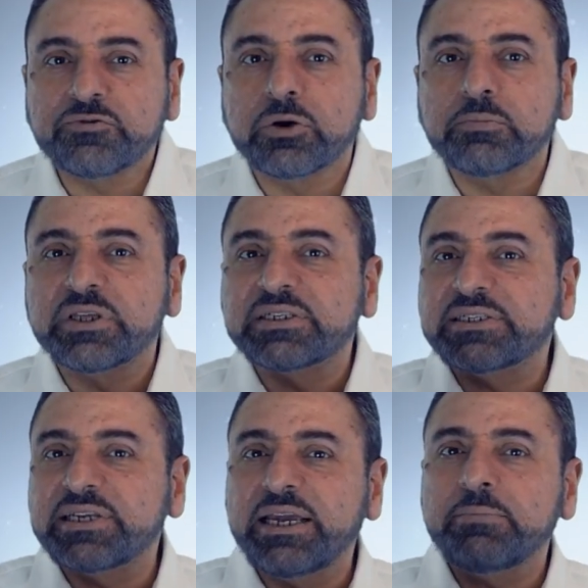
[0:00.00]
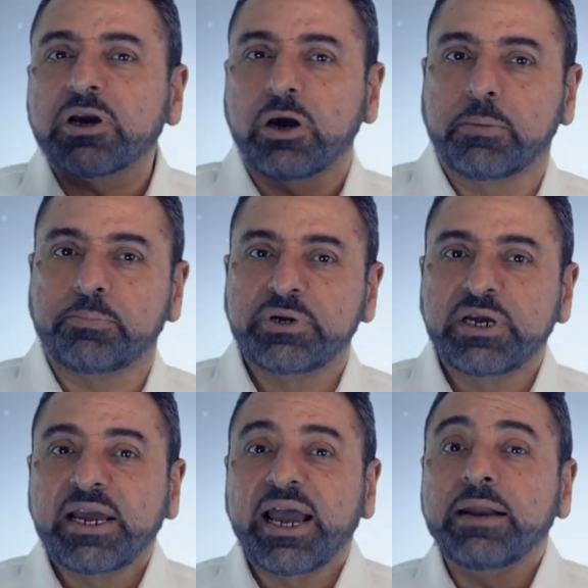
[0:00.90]
from the same cup
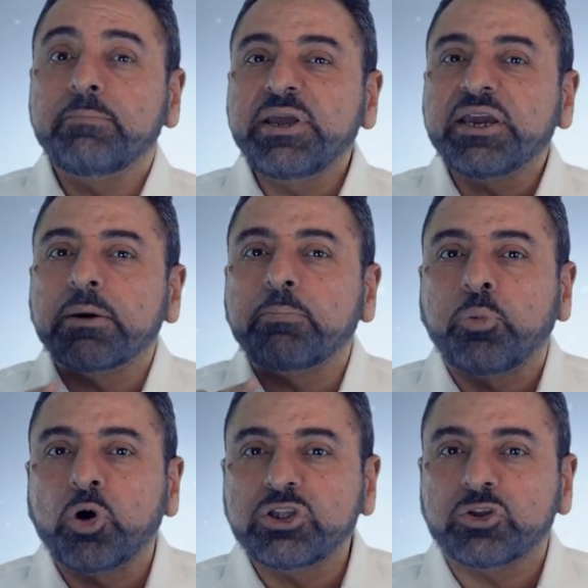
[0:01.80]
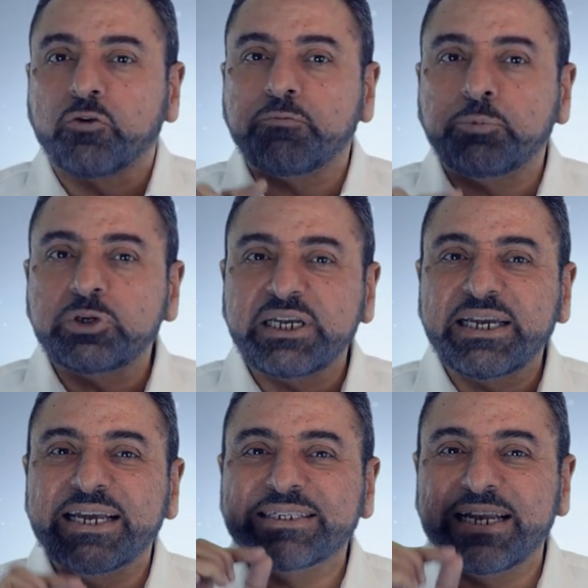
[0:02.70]
and make a point of
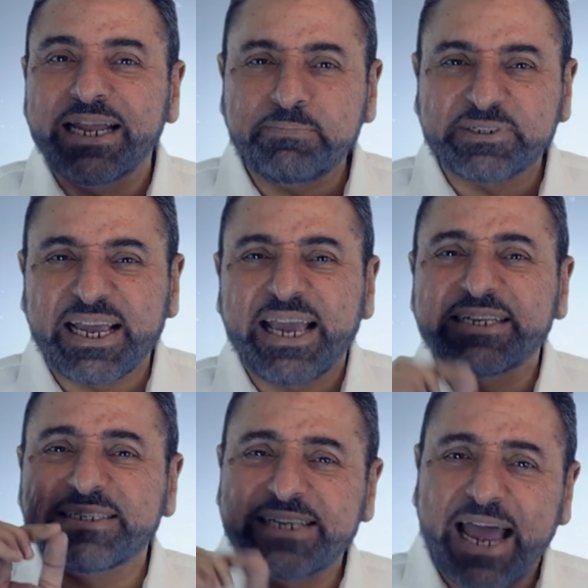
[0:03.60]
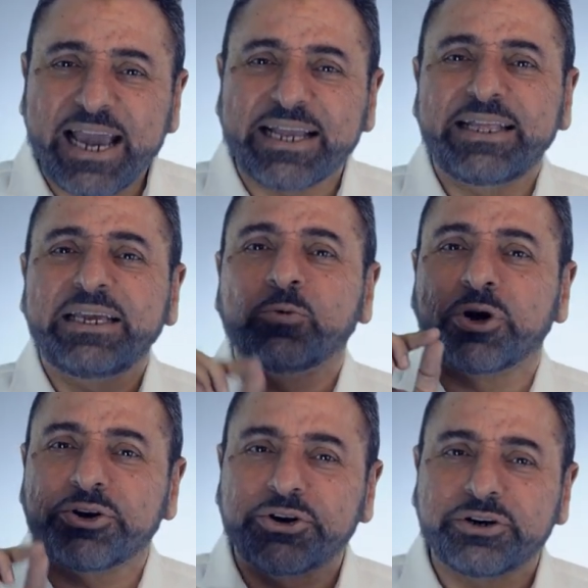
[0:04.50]
putting his lips exactly
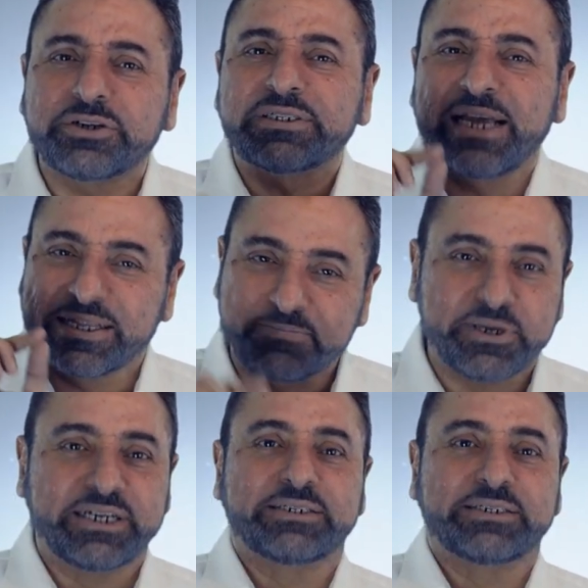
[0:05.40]
where hers had been.